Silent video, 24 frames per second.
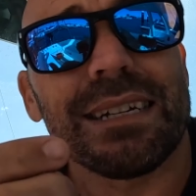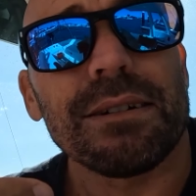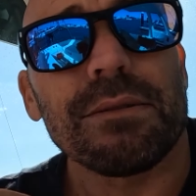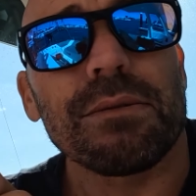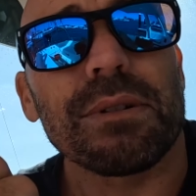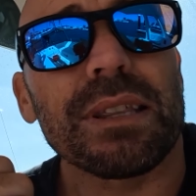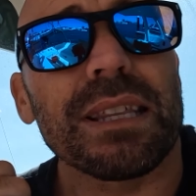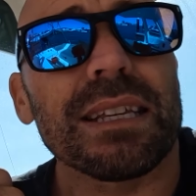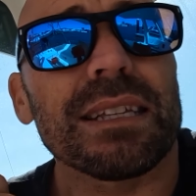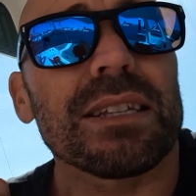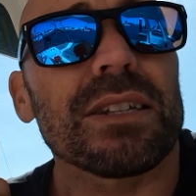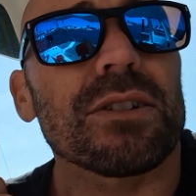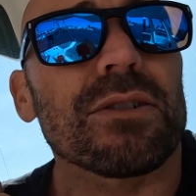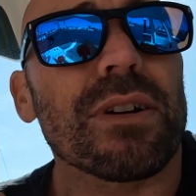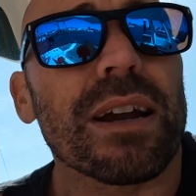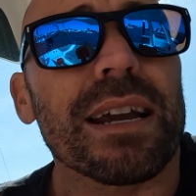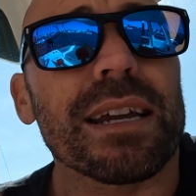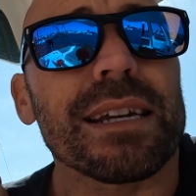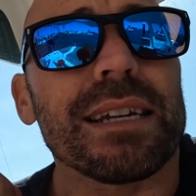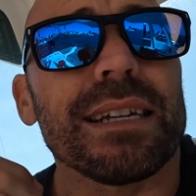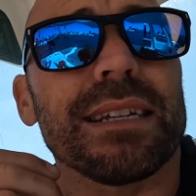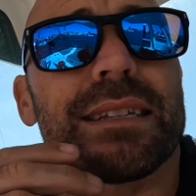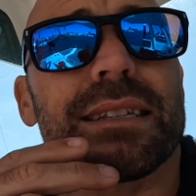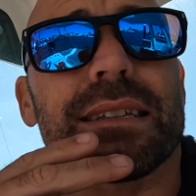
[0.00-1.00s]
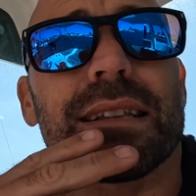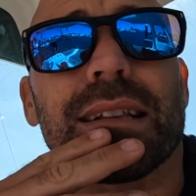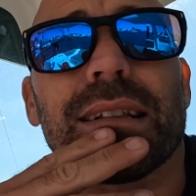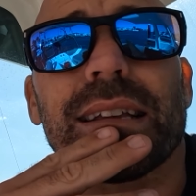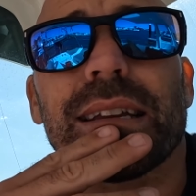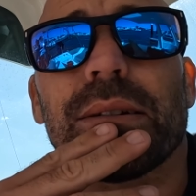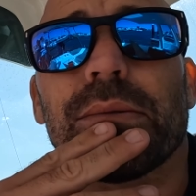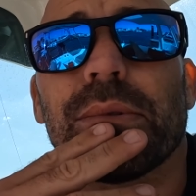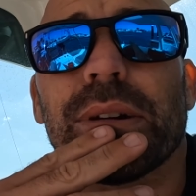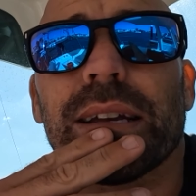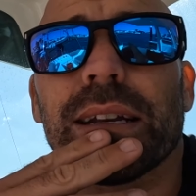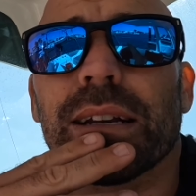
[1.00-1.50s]
With this straight
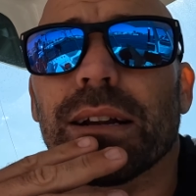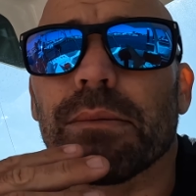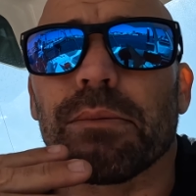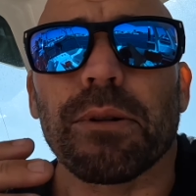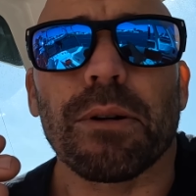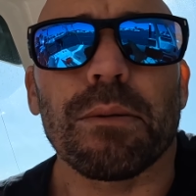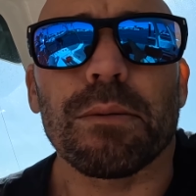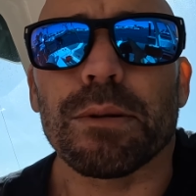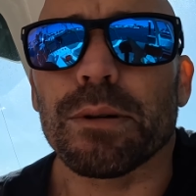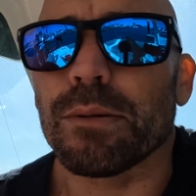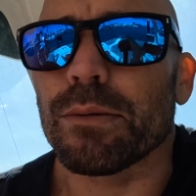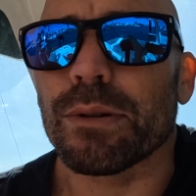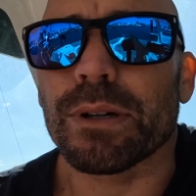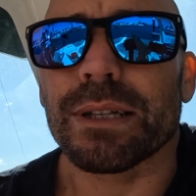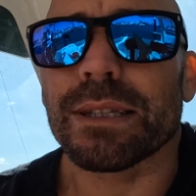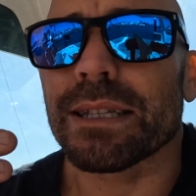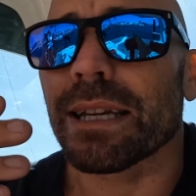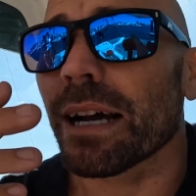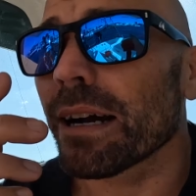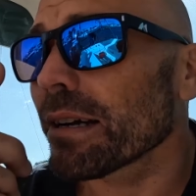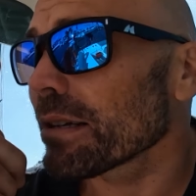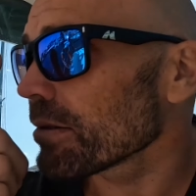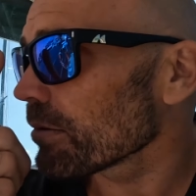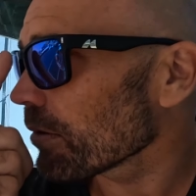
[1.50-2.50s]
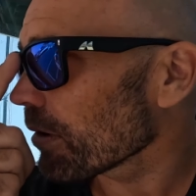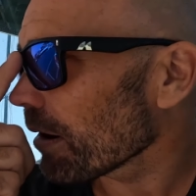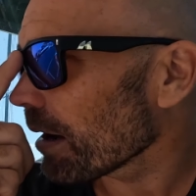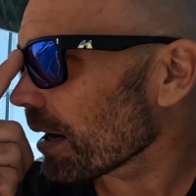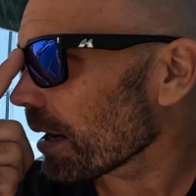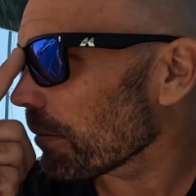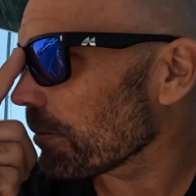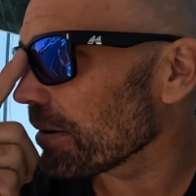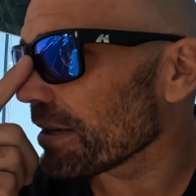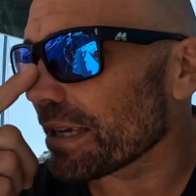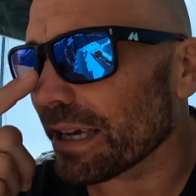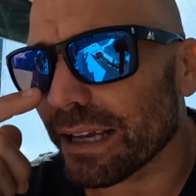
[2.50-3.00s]
easterly wind, I probably would have tucked right
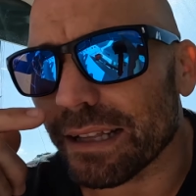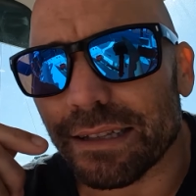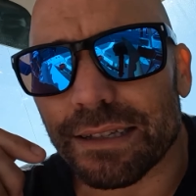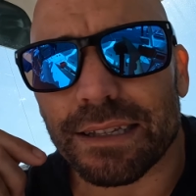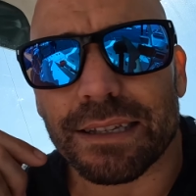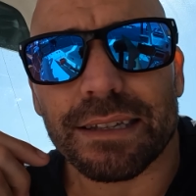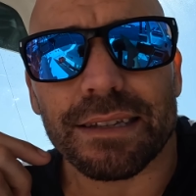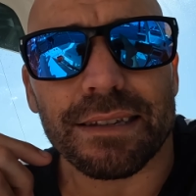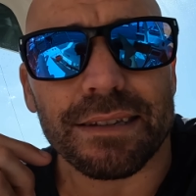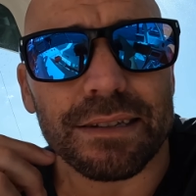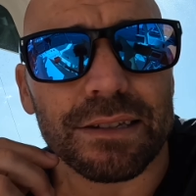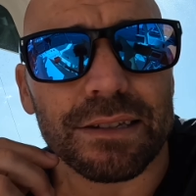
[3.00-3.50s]
up against